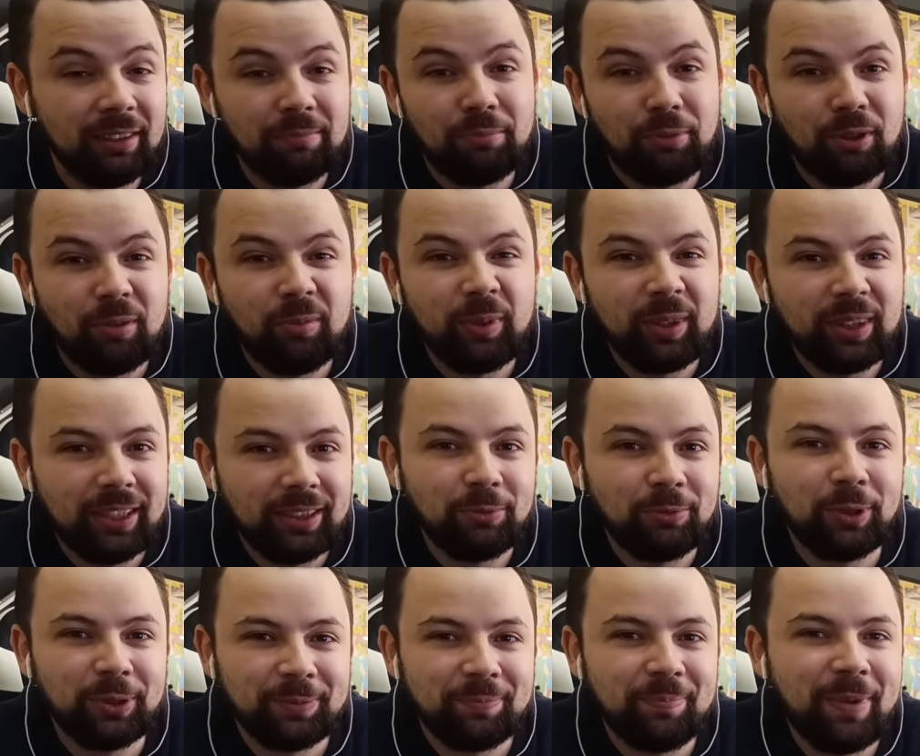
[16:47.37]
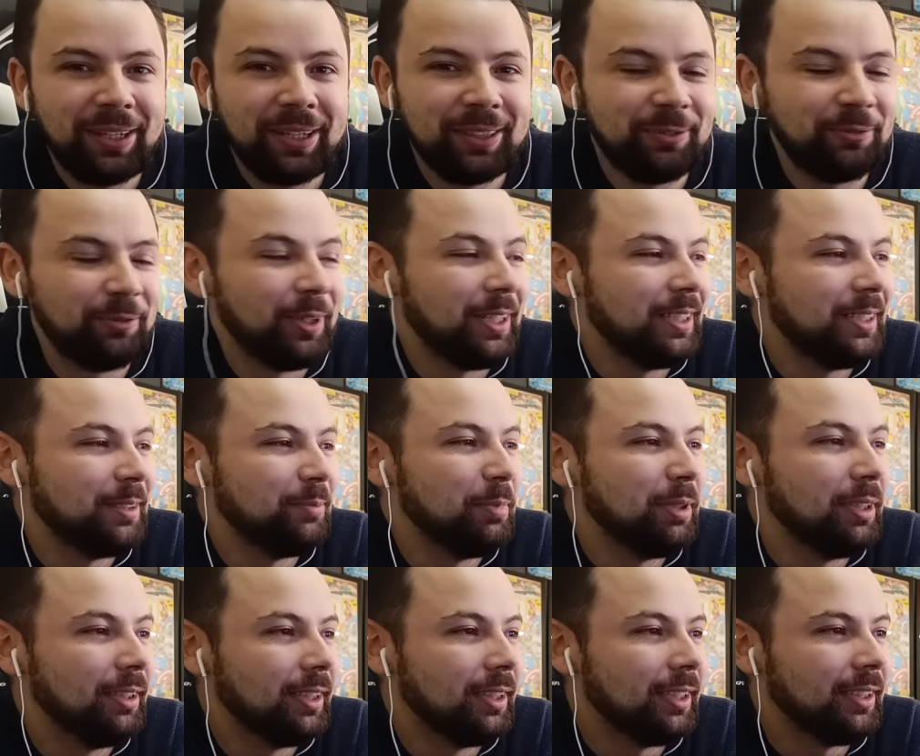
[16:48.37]
probably that what makes fun is me
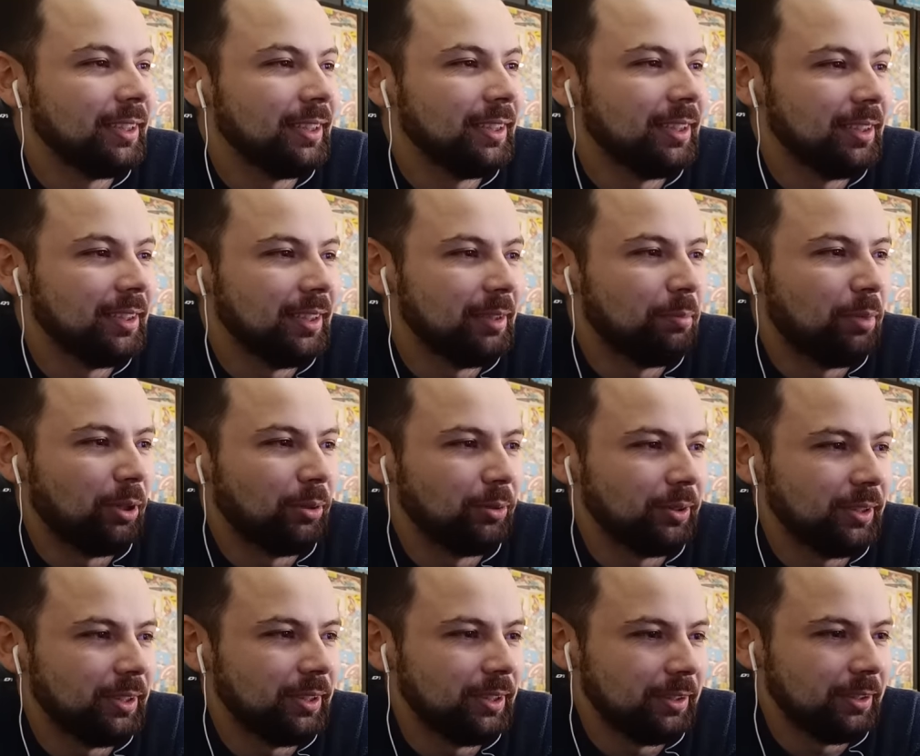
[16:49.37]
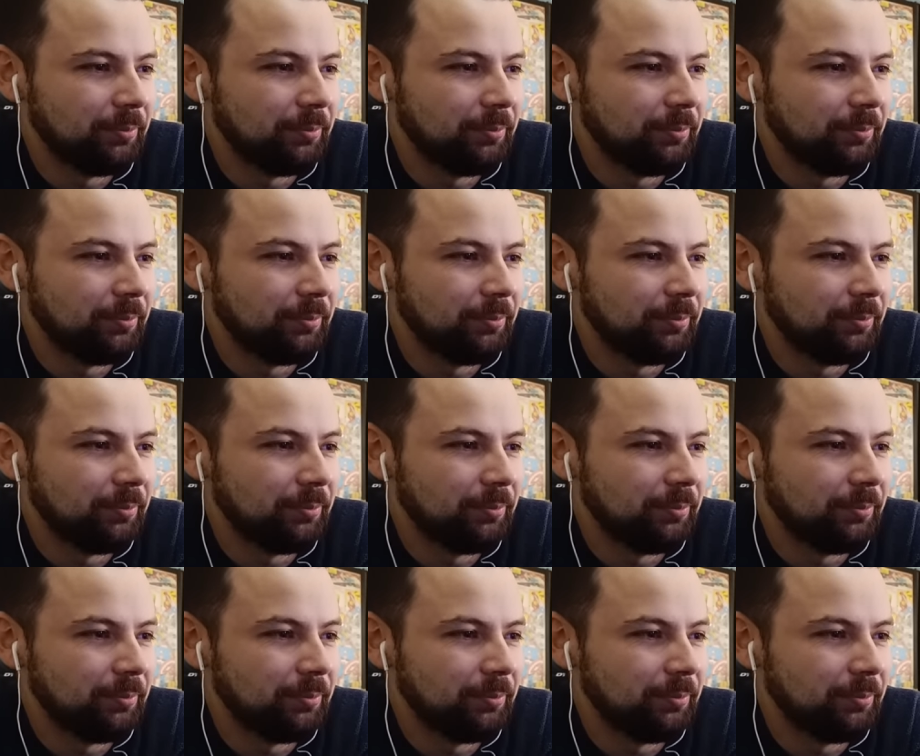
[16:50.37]
learning about